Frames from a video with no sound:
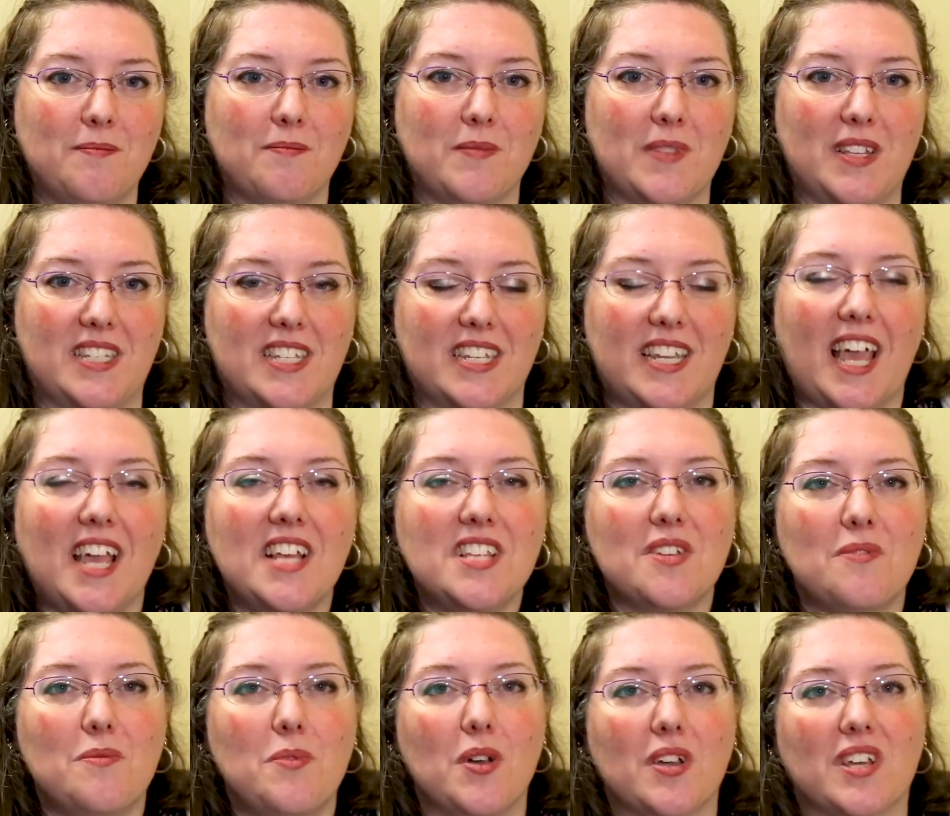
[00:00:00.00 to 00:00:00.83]
It's a
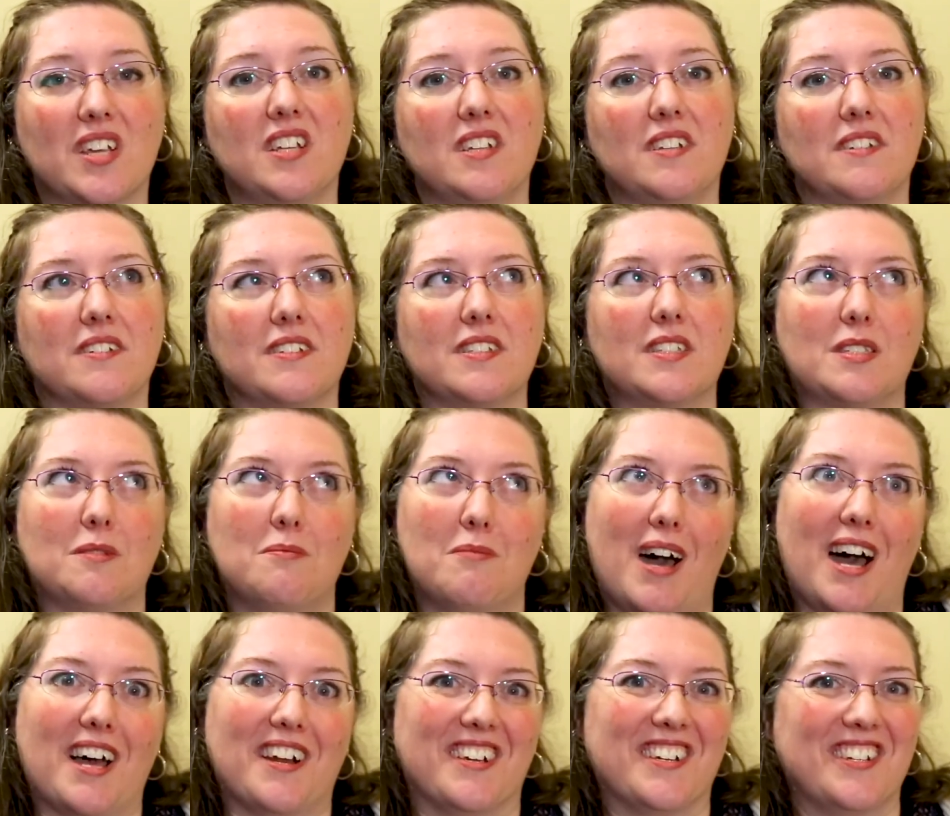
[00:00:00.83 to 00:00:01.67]
case of working
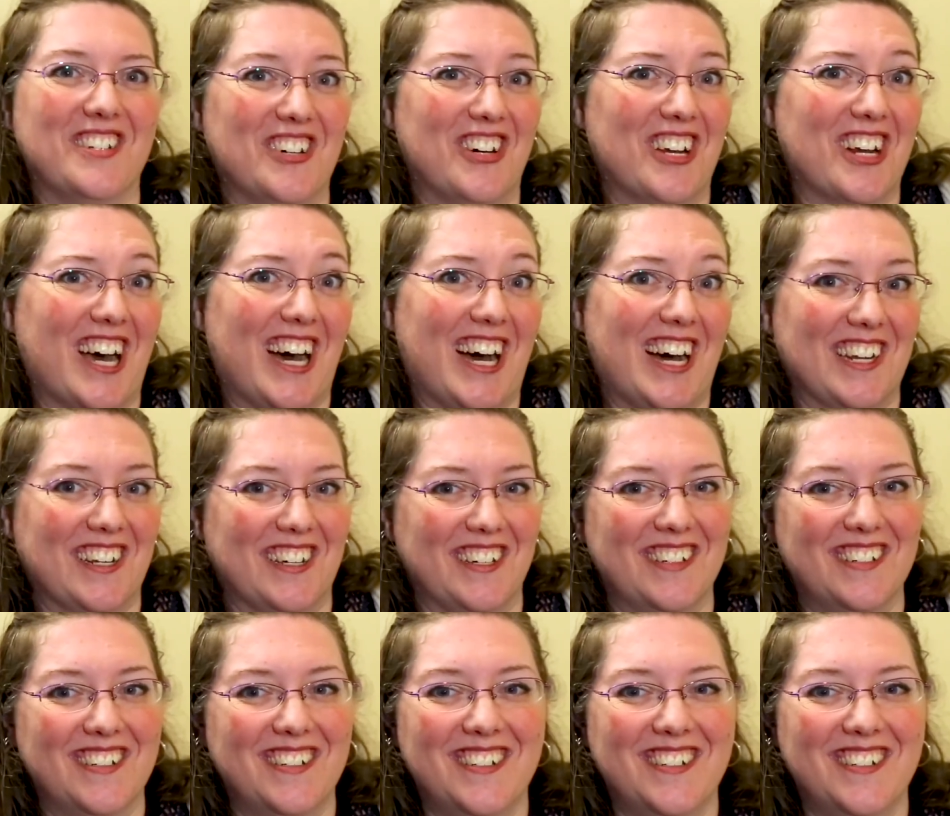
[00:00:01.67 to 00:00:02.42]
smarter, not harder.